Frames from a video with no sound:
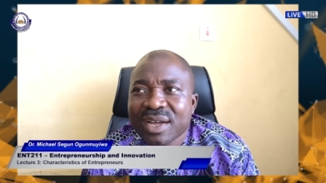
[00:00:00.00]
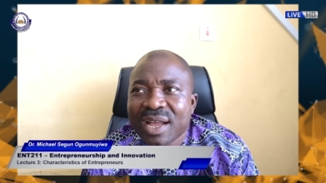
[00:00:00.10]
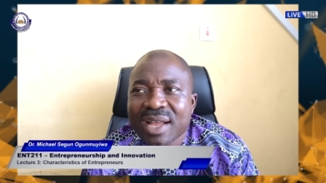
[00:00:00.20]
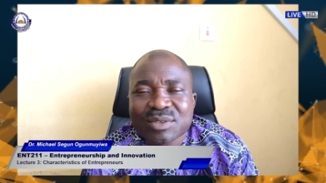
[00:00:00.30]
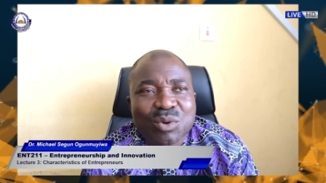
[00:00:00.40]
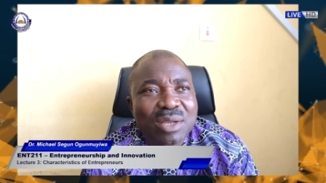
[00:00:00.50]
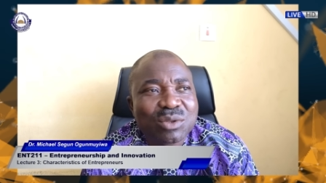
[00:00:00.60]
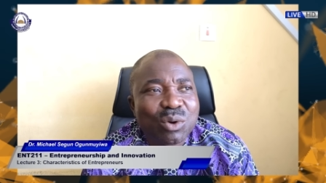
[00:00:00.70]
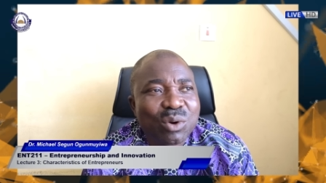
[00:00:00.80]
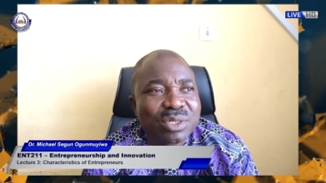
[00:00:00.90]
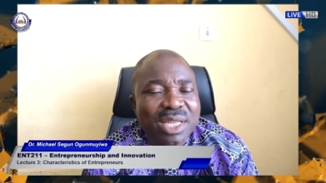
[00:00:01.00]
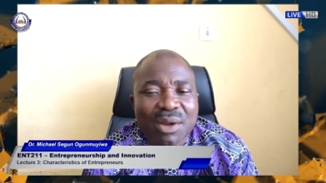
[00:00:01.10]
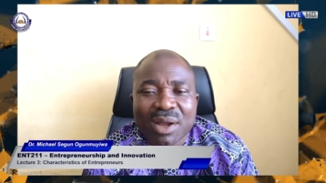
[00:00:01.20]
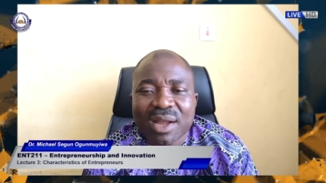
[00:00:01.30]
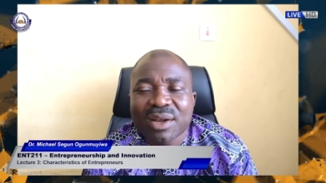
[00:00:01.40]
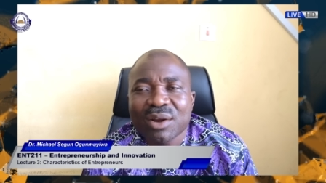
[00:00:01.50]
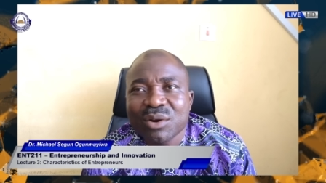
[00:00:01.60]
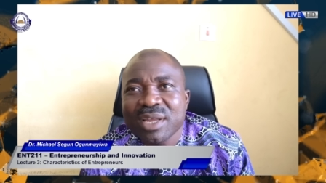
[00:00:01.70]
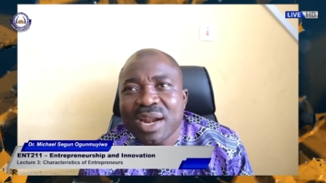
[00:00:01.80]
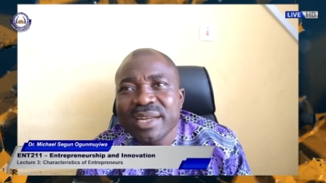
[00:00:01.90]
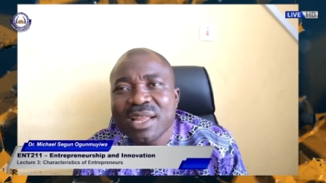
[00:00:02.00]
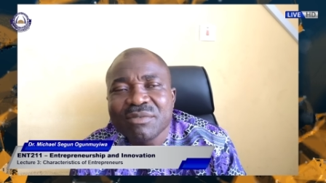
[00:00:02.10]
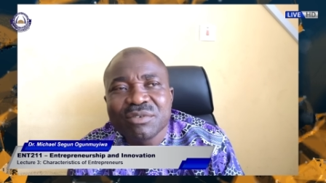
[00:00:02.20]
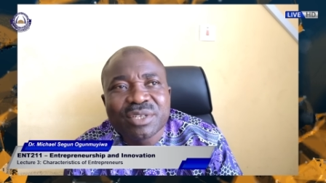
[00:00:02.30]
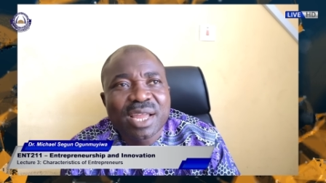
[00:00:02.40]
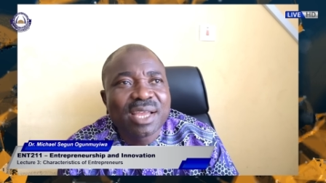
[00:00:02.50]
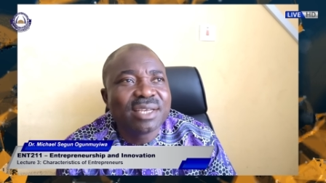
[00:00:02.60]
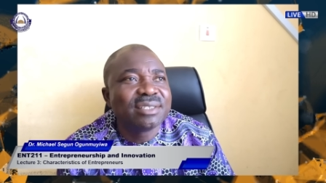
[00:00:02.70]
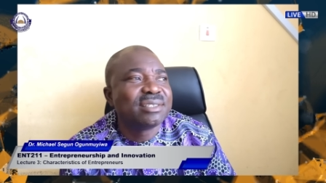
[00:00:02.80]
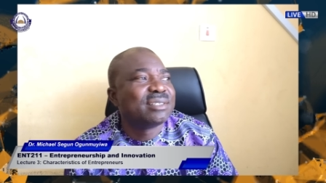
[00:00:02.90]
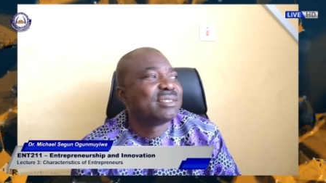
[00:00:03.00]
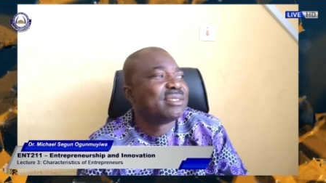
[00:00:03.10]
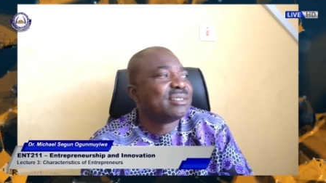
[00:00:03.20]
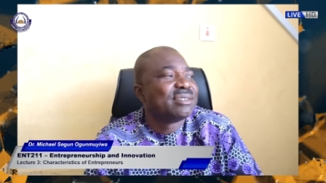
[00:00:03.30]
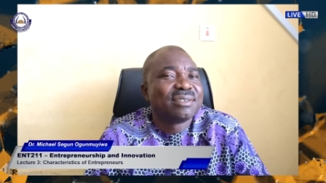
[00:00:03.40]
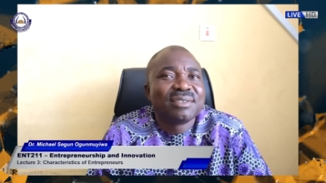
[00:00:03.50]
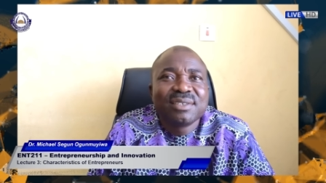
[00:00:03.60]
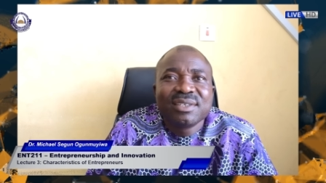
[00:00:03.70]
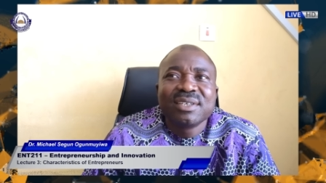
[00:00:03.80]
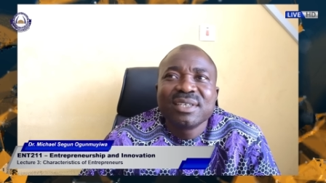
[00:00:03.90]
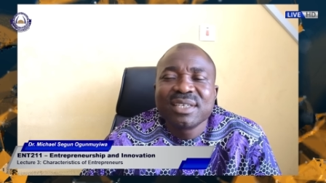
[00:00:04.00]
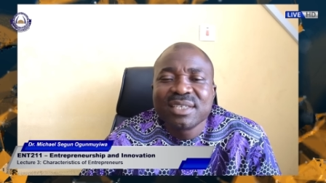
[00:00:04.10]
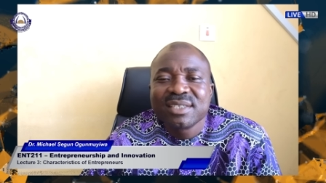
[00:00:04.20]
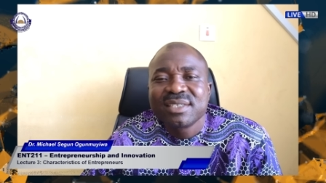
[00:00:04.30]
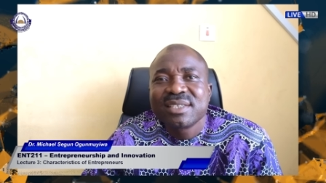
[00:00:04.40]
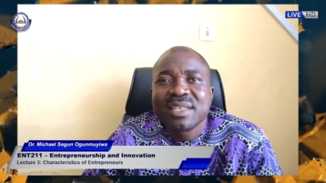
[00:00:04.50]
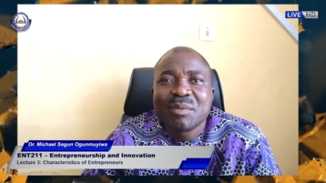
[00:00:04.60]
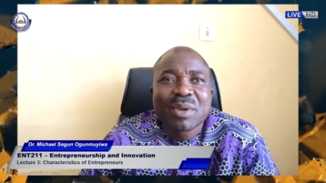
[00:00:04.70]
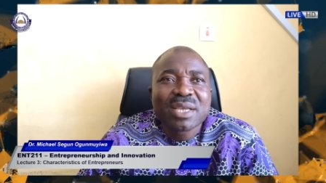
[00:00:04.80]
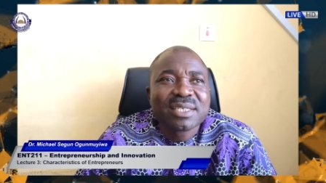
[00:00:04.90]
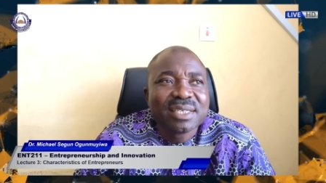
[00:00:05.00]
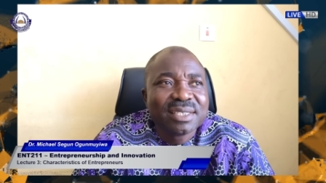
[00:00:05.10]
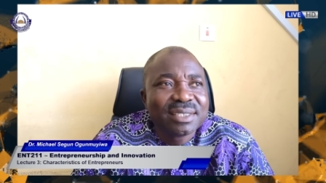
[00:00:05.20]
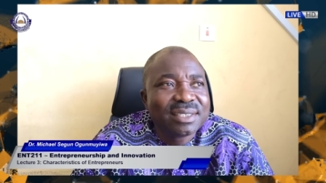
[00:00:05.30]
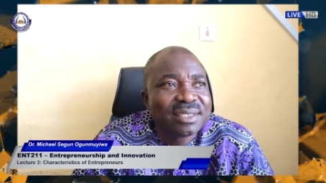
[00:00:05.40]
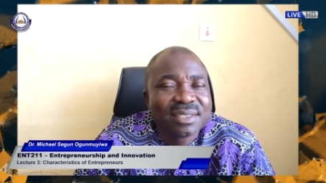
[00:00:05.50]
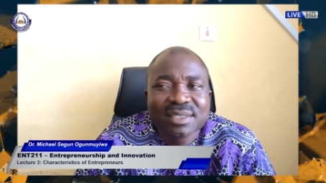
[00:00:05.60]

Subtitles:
as we are told in our ordinary level days, is the person